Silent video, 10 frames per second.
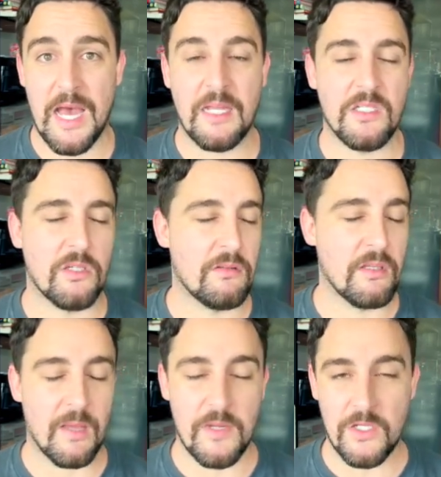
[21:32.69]
I don't
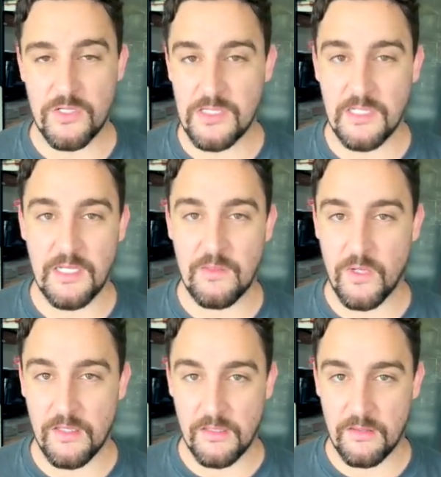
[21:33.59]
think I'm interested in
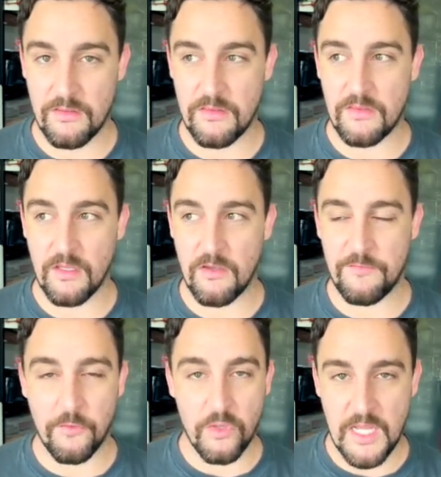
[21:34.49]
one of the
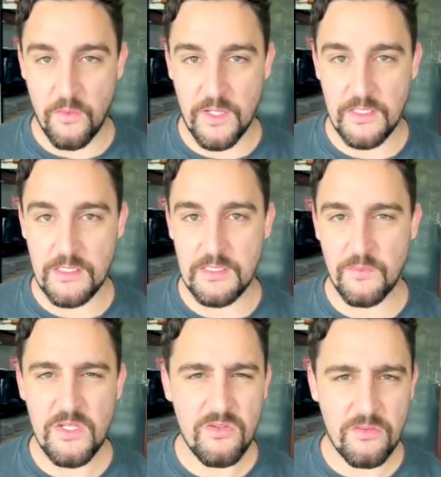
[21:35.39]
4-day ones. Did
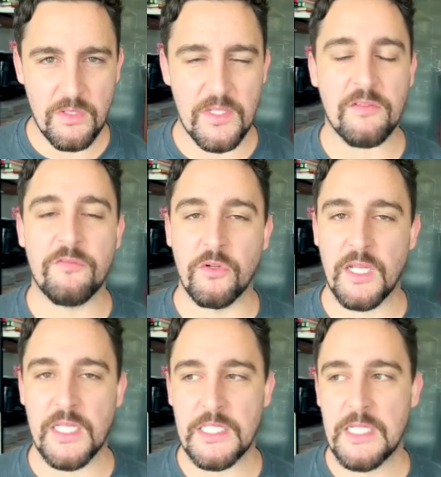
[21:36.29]
we do? Yeah, we did 4
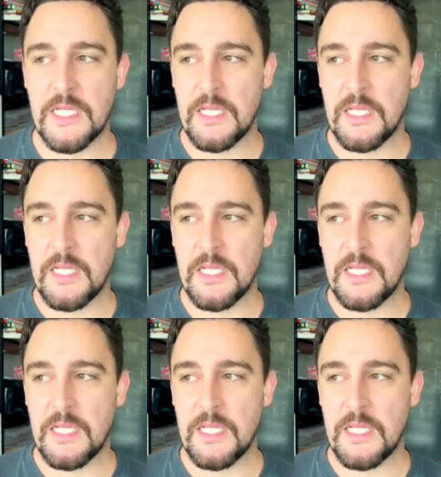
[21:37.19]
days.